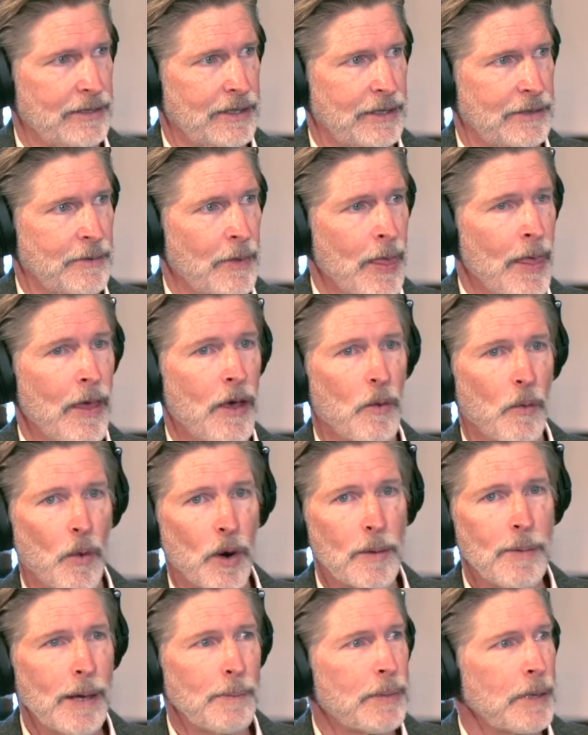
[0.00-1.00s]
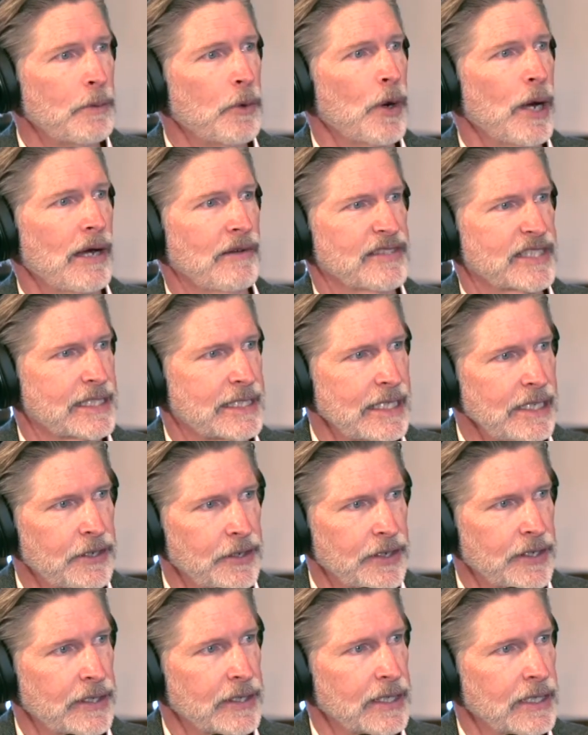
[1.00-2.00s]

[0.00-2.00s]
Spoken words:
And what about people who have cedar